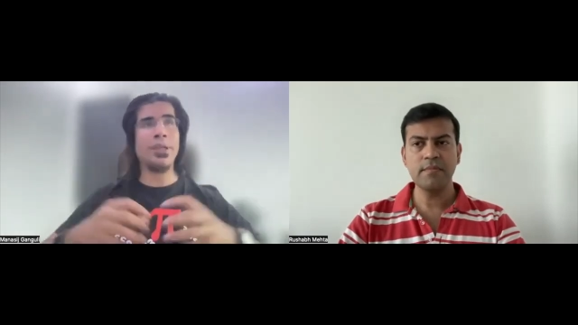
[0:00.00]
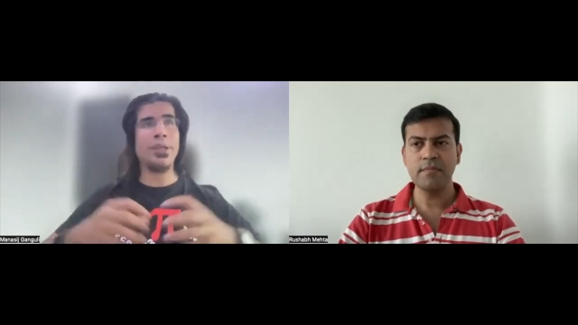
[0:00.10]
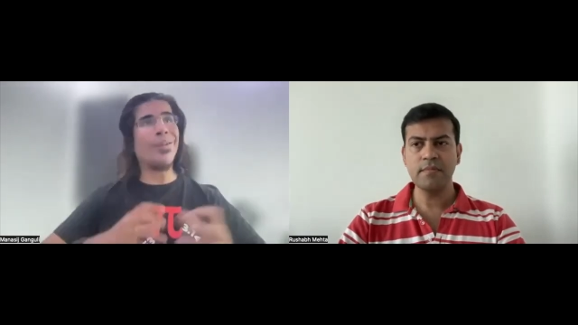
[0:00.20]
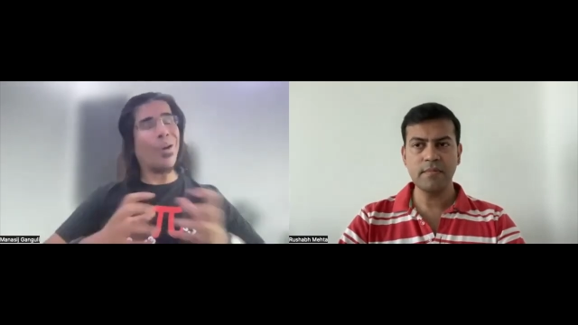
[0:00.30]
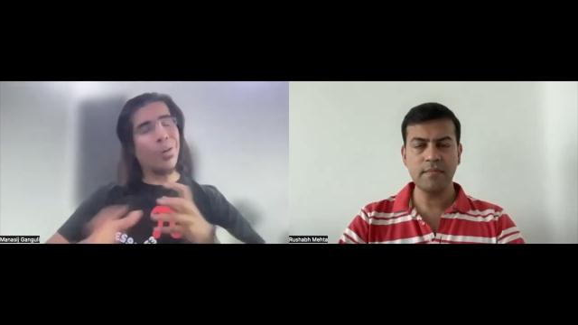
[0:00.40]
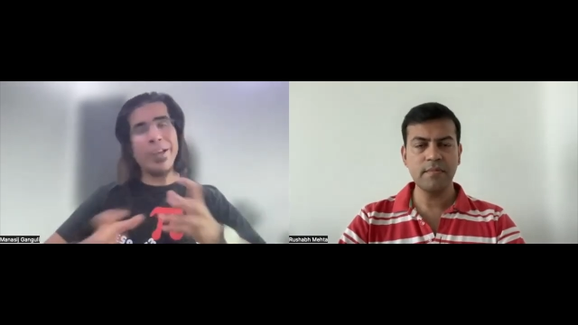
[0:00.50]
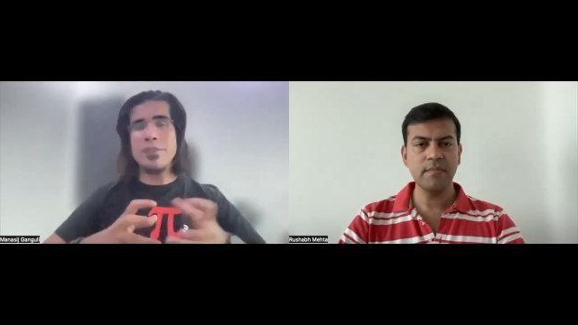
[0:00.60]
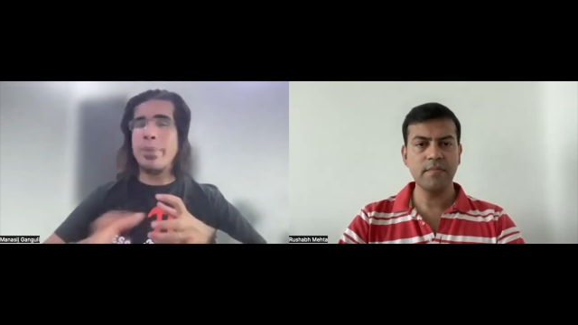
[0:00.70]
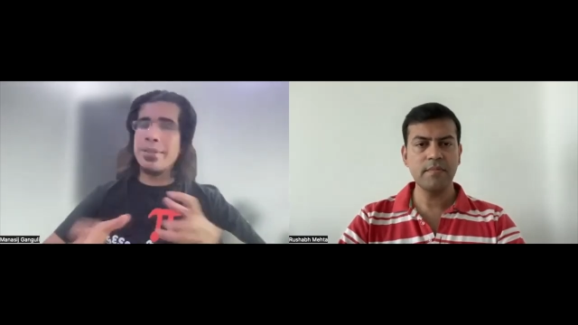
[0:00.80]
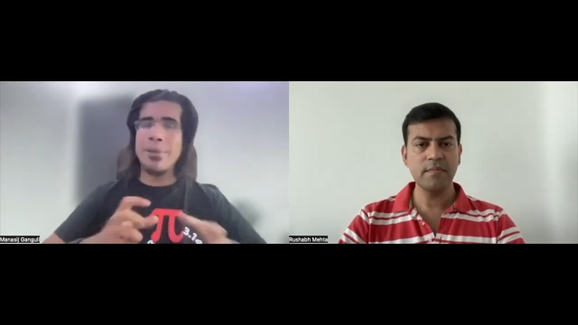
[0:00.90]
Speaker 1: there will
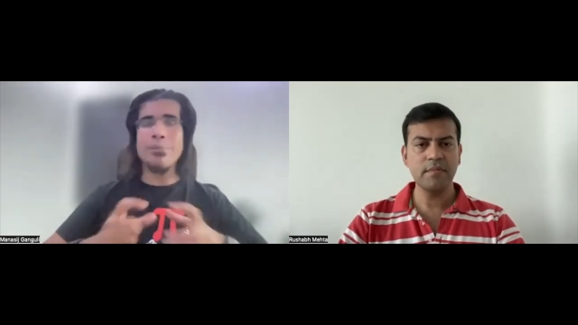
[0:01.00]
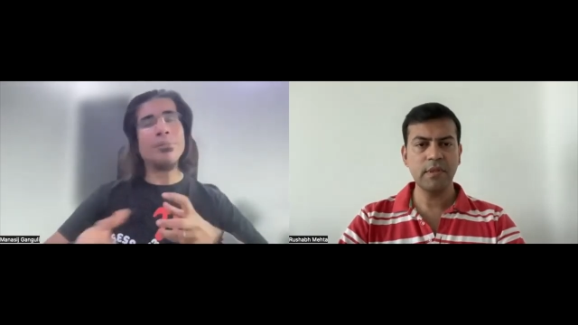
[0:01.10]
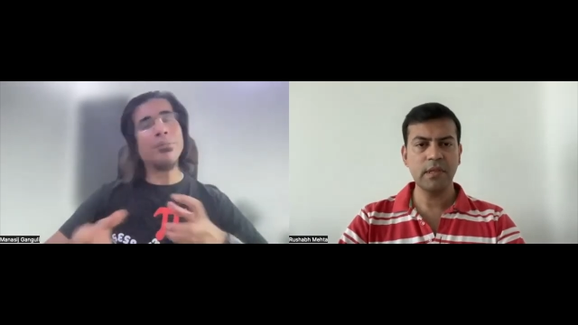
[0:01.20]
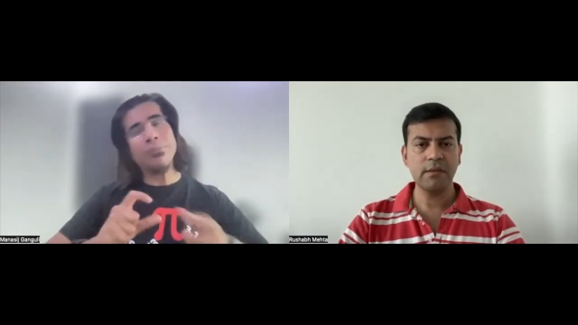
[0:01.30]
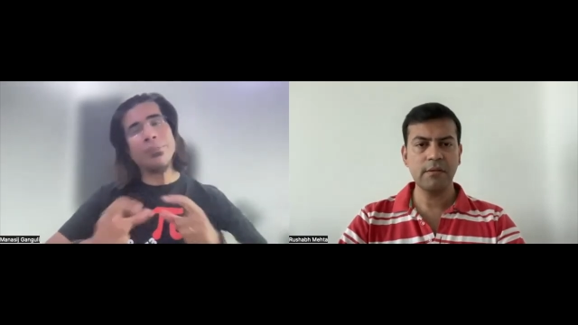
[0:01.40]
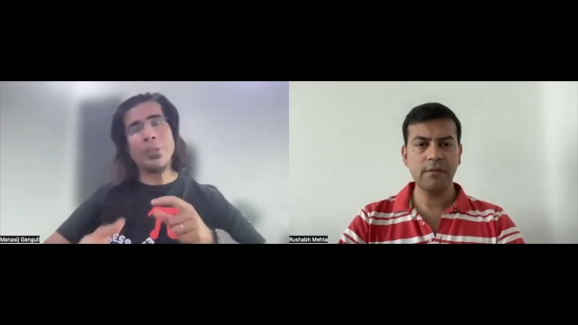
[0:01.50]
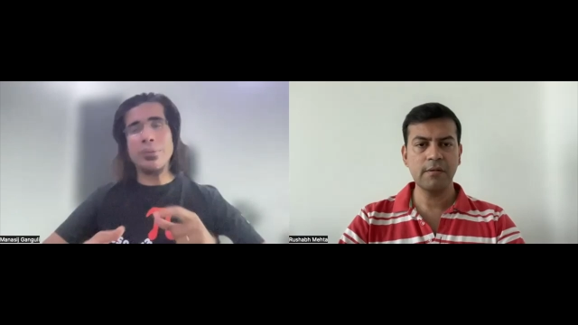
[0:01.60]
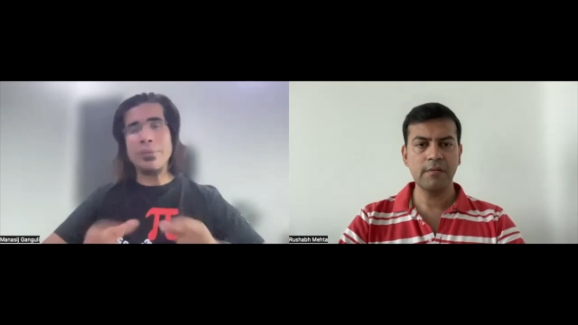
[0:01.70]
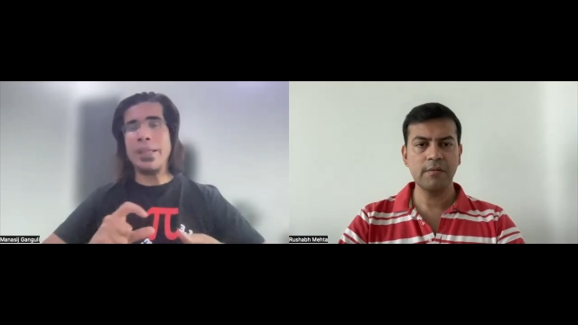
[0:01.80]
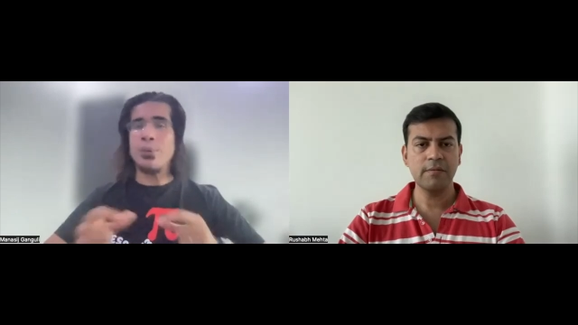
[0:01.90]
always be some you
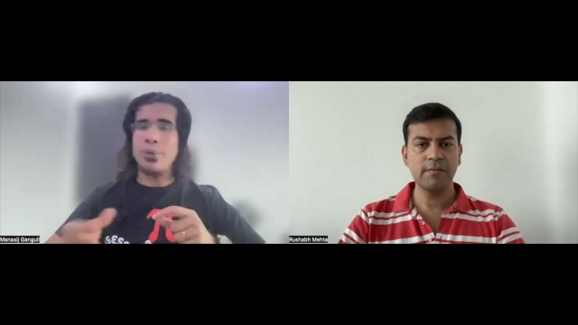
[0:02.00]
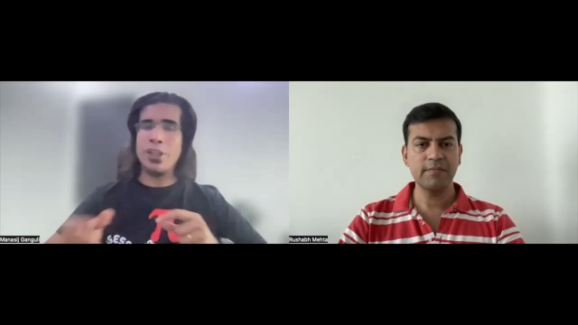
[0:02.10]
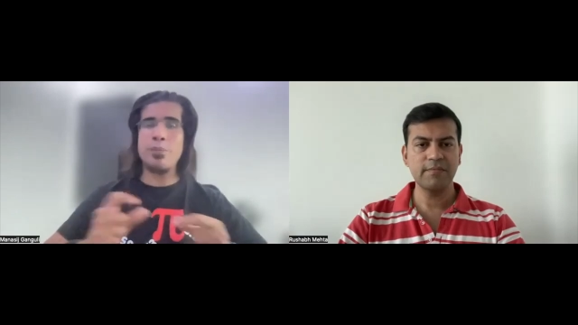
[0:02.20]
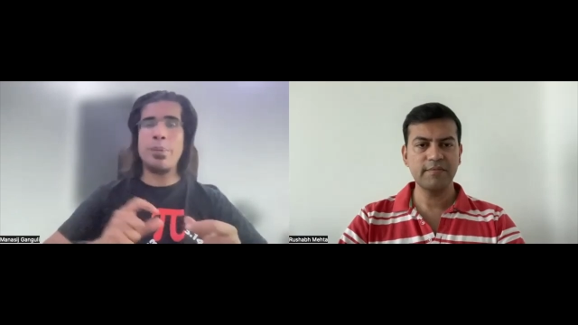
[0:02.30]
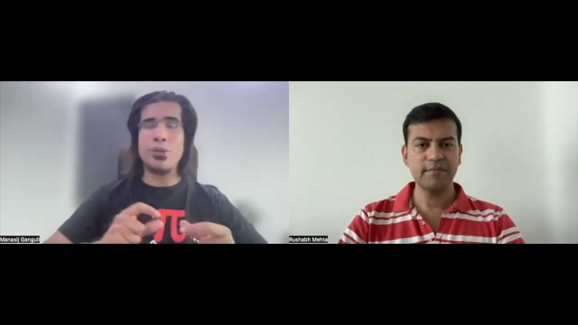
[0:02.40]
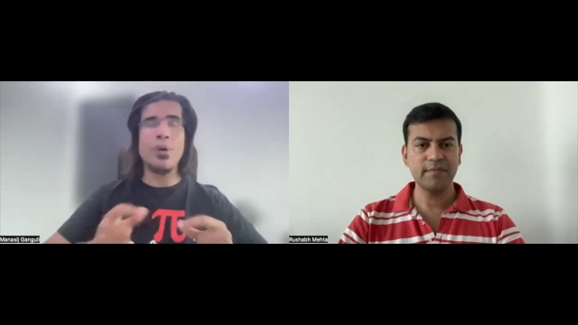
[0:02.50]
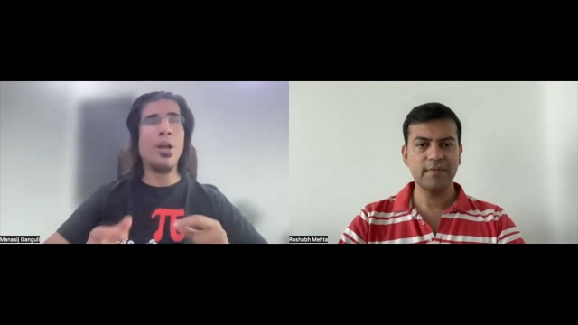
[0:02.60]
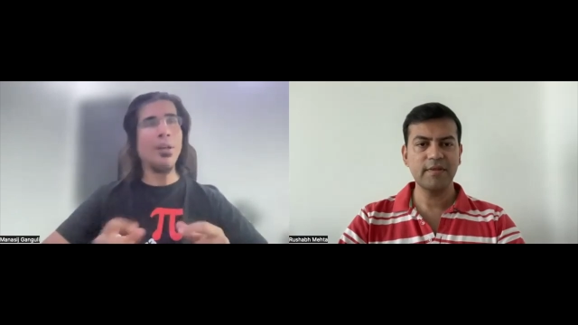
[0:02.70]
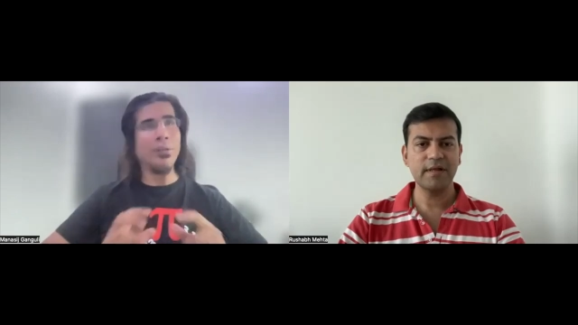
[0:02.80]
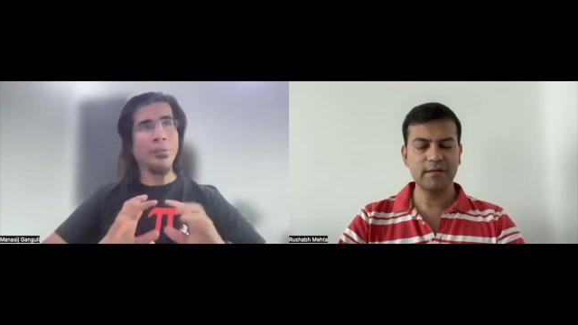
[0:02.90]
know like unnis bis
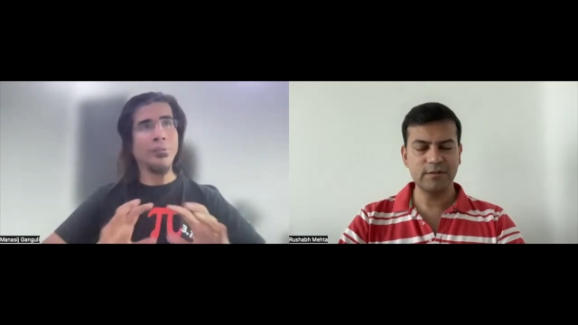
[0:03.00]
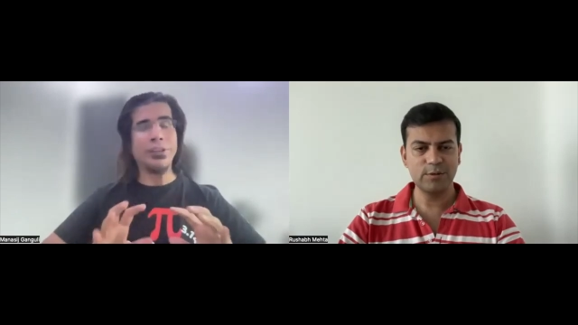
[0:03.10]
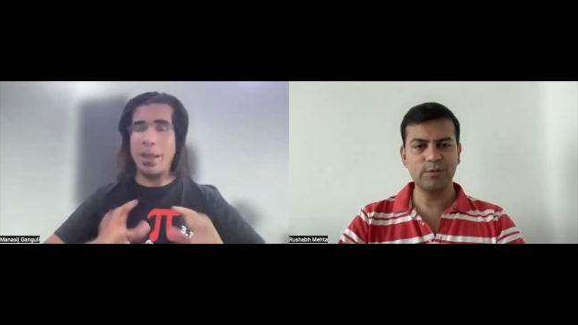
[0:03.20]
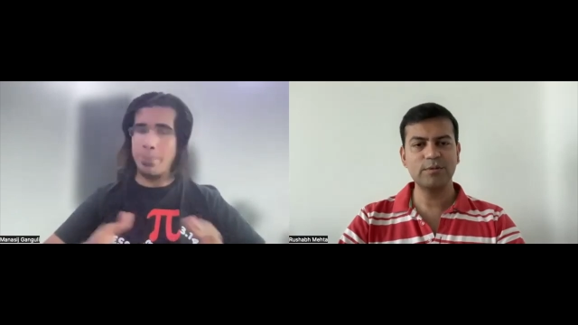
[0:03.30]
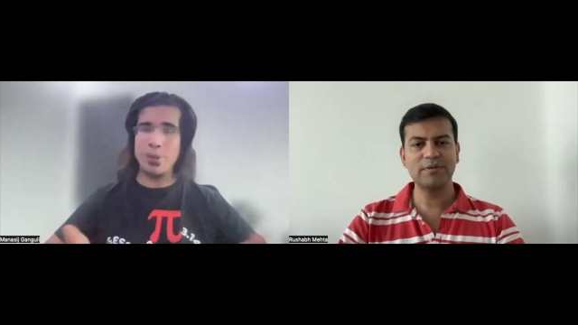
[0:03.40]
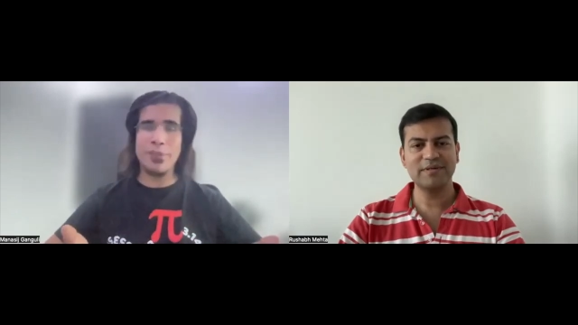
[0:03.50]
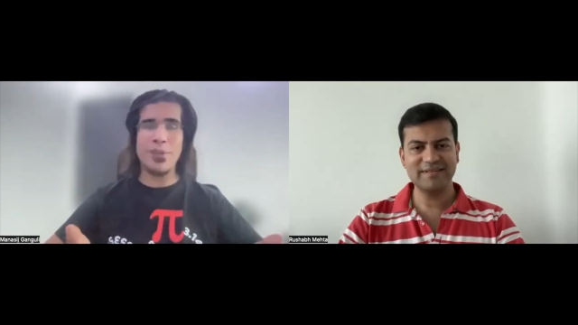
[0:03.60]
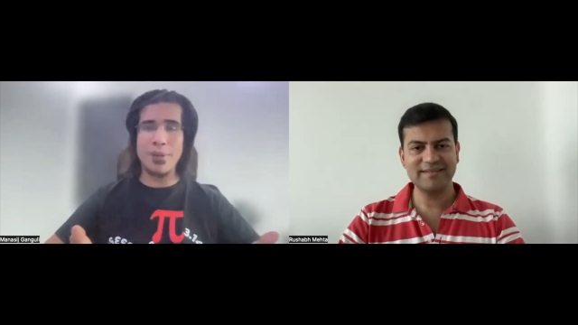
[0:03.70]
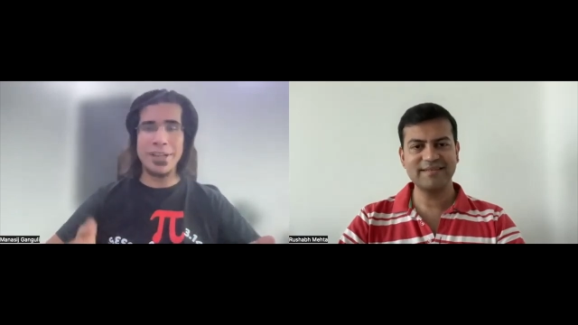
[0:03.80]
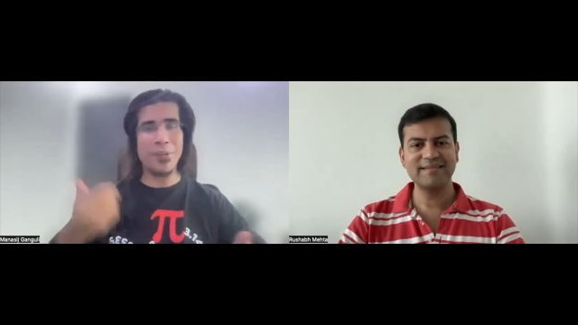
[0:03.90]
hoga, which happened, of
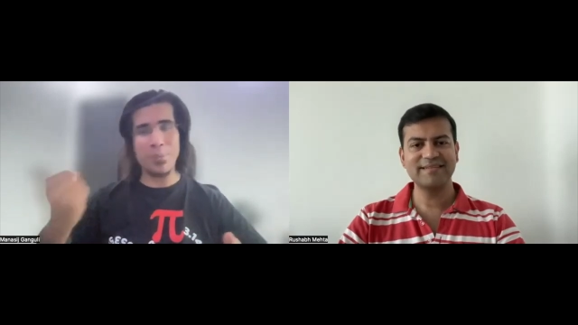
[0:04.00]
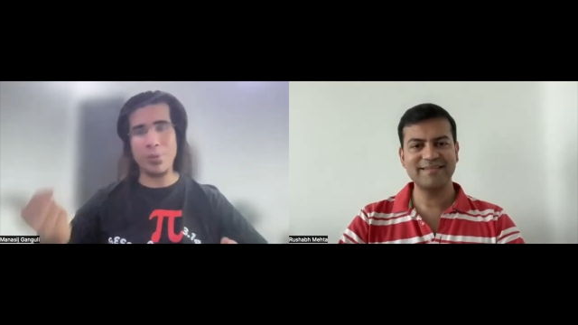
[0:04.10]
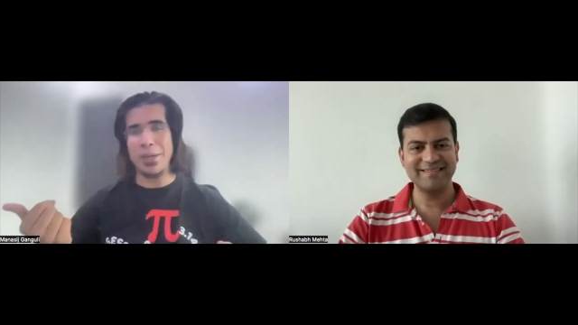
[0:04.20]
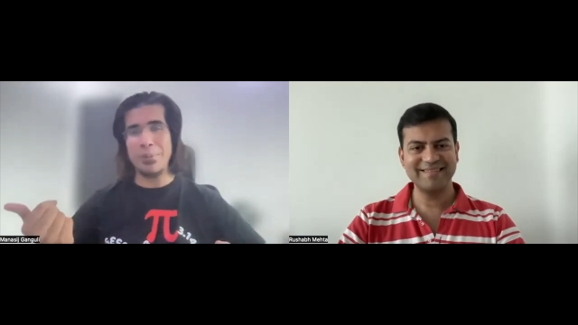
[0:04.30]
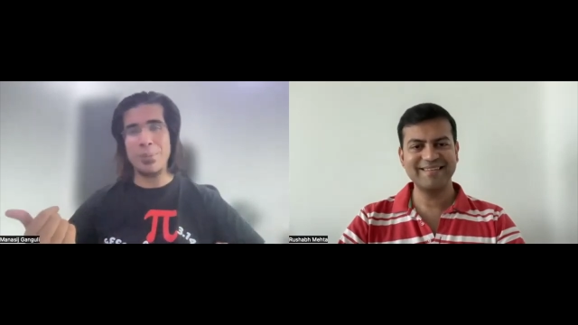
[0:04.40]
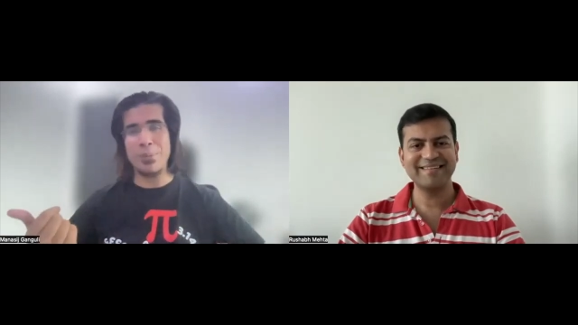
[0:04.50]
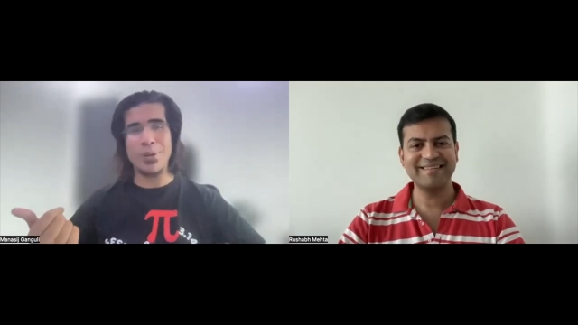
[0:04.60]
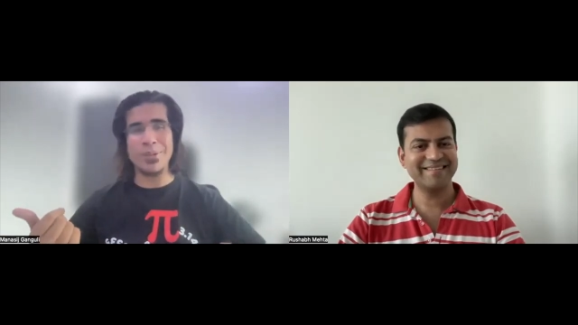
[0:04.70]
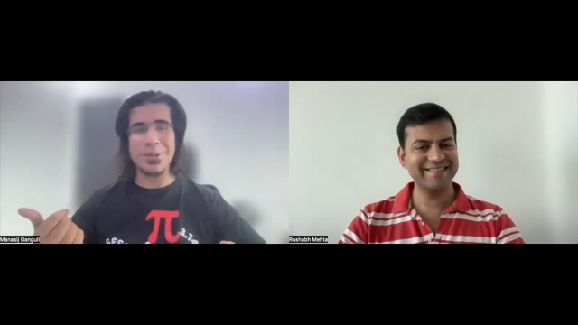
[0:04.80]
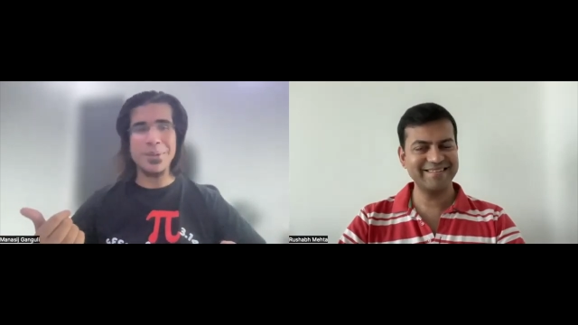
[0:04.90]
course, and I put that in my book
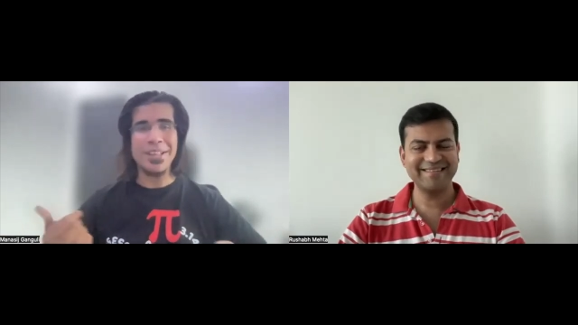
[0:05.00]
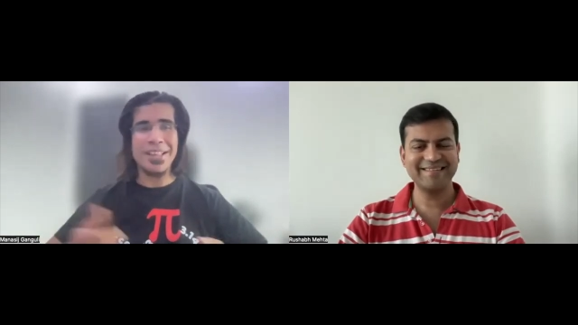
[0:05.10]
also.